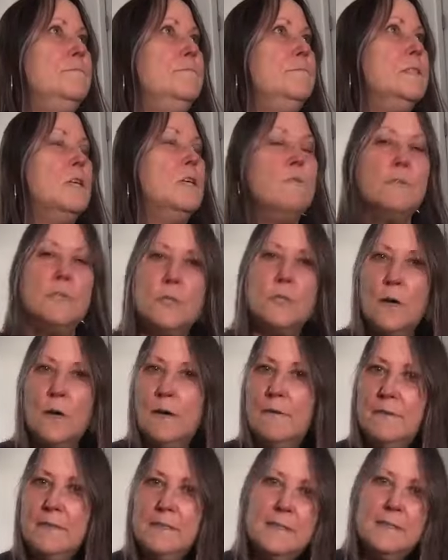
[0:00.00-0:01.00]
toaster
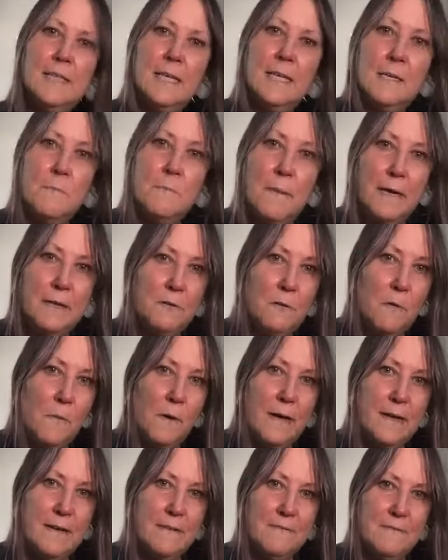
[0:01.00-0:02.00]
oven and a
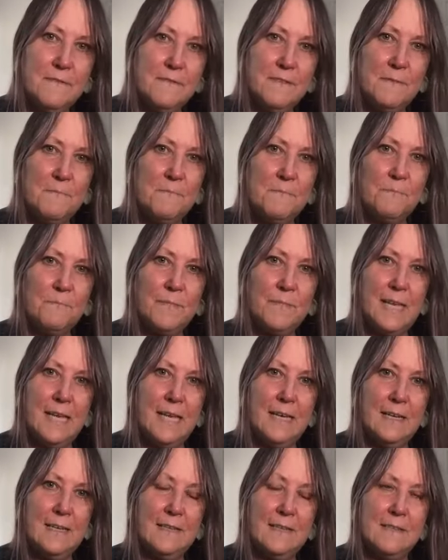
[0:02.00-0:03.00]
microwave.
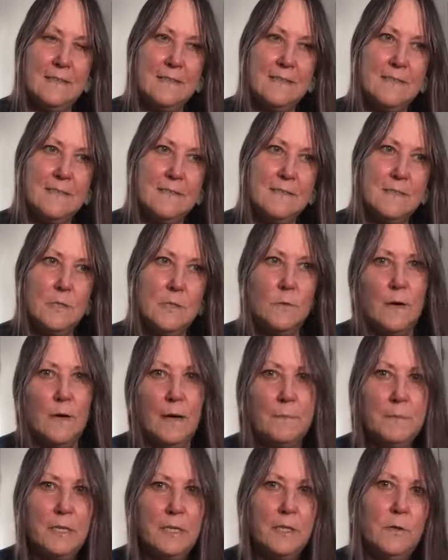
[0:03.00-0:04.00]
And so
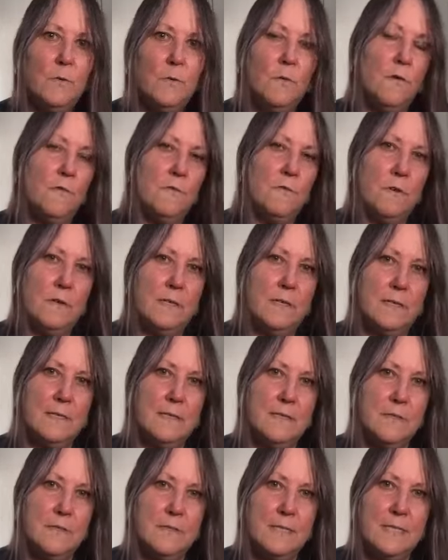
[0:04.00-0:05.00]
I'm going to go over and
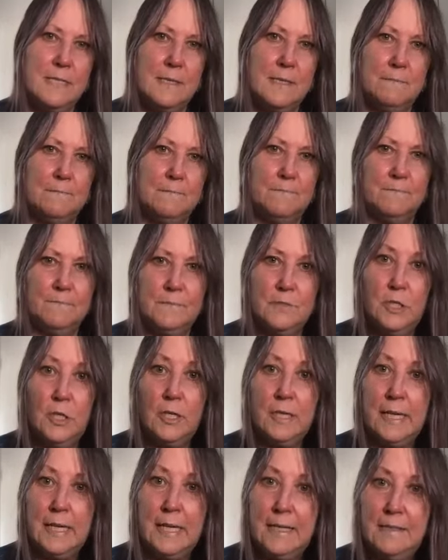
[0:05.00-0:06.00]
do some
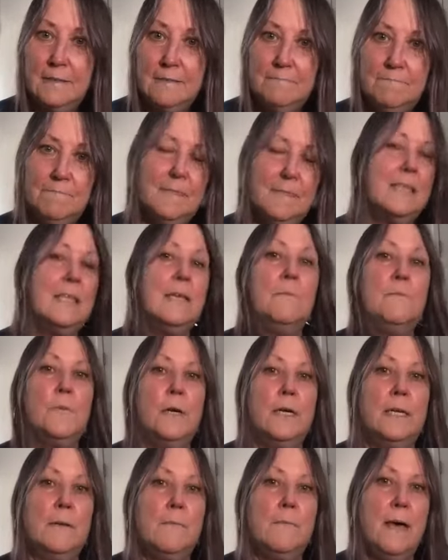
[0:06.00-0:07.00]
cooking and then
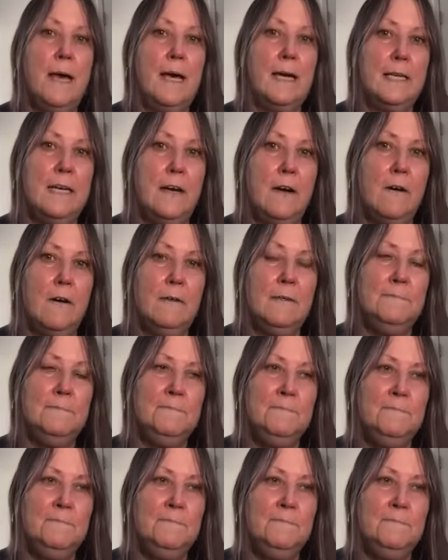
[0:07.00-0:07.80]
bring it back here.